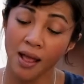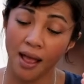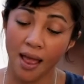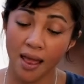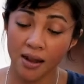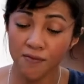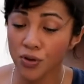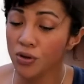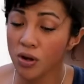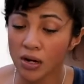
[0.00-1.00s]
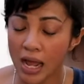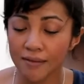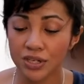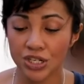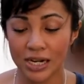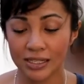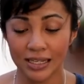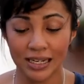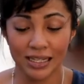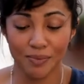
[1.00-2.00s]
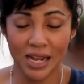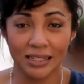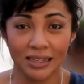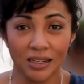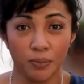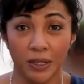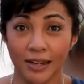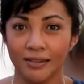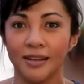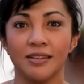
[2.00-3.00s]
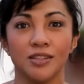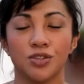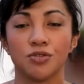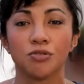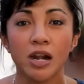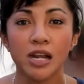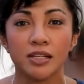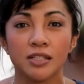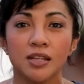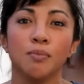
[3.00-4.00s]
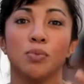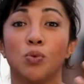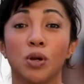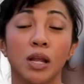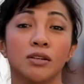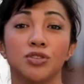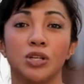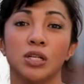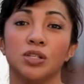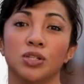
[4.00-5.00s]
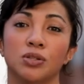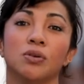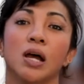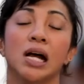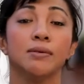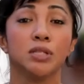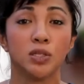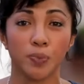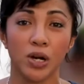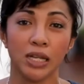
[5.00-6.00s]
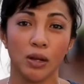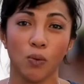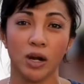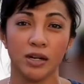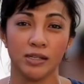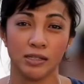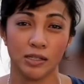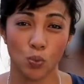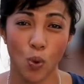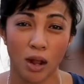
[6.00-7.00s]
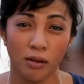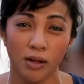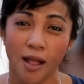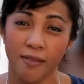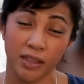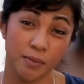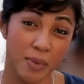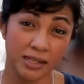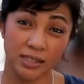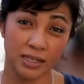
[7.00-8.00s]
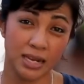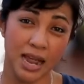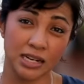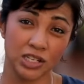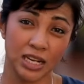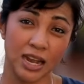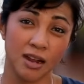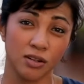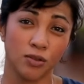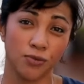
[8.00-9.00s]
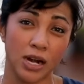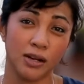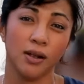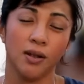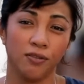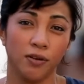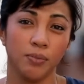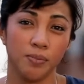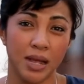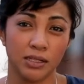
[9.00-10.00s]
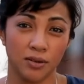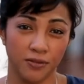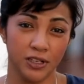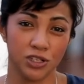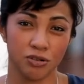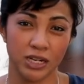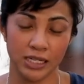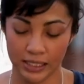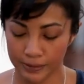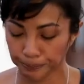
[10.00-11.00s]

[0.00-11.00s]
And if you don't have a chance to eat the manta gill plate, that is great. But what else you can do, help spread the awareness as well that the mantas are actually under threat from the manta fisheries.